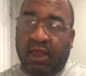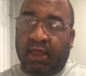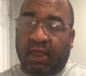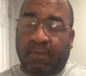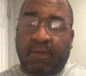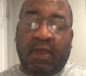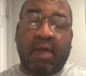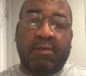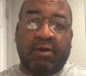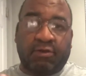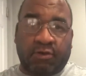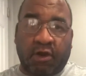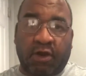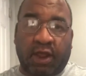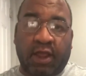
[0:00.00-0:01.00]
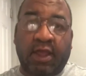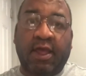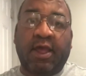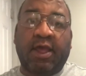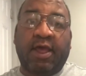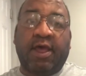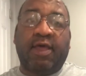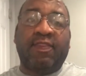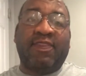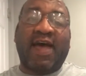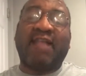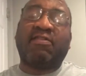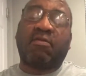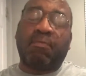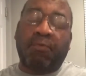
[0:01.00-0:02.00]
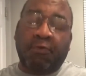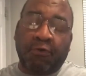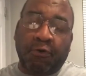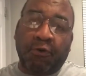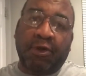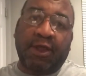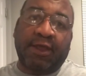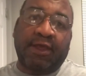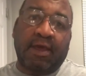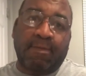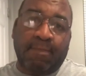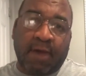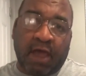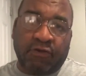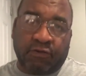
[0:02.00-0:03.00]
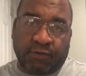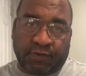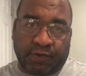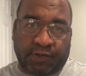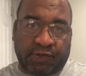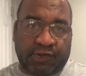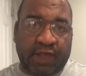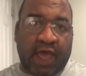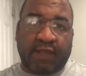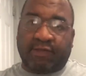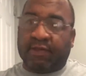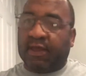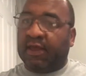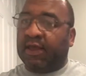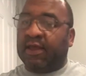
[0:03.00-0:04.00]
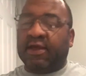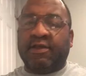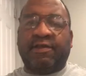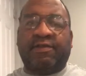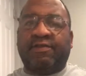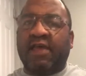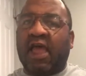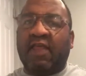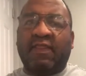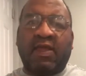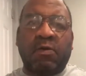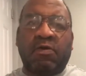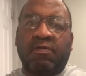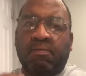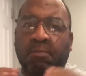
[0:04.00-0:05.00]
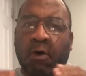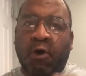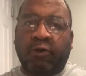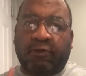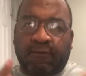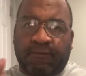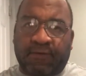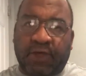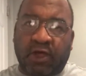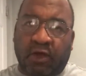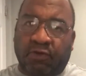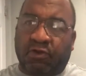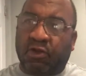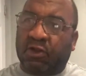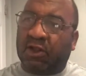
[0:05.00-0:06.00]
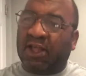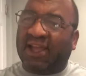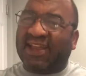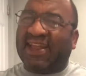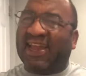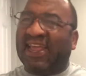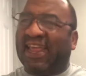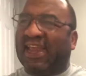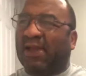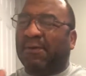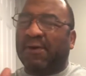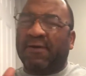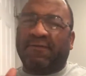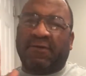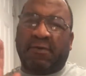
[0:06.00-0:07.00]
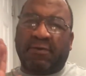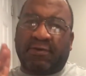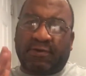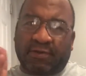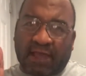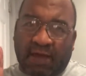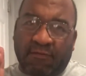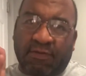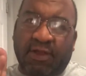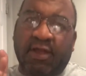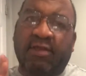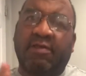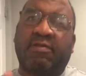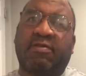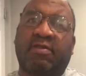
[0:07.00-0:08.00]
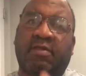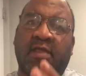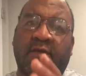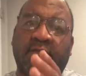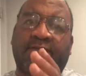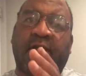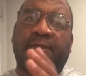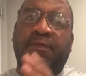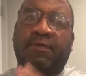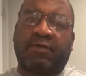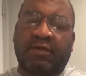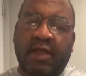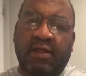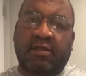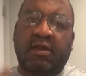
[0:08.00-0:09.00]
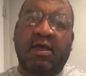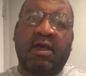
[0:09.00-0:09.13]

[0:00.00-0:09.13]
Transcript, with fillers: become an attorney, that's a pretty good measure of success. Same thing with most fields. You're looking at anywhere from 70 to 75%